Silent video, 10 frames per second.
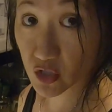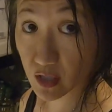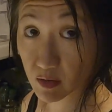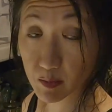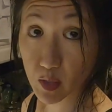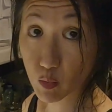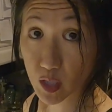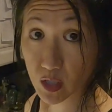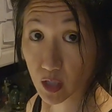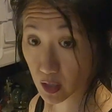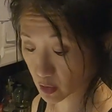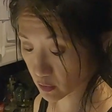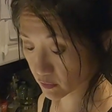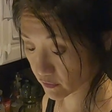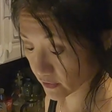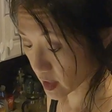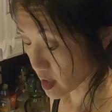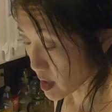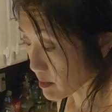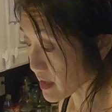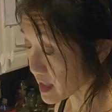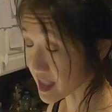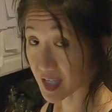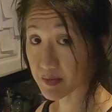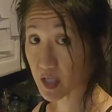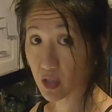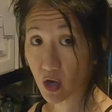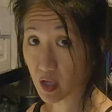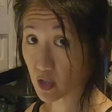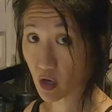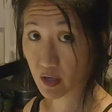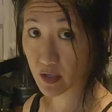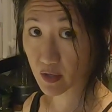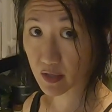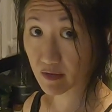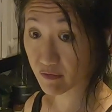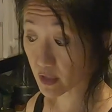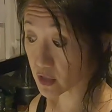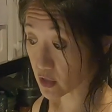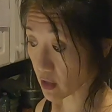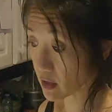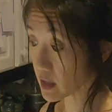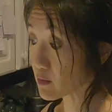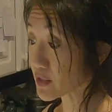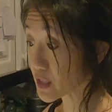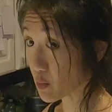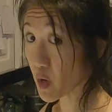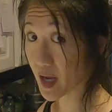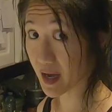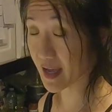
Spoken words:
that would be 1 clove. But this keeps a lot longer than fresh garlic, which is why I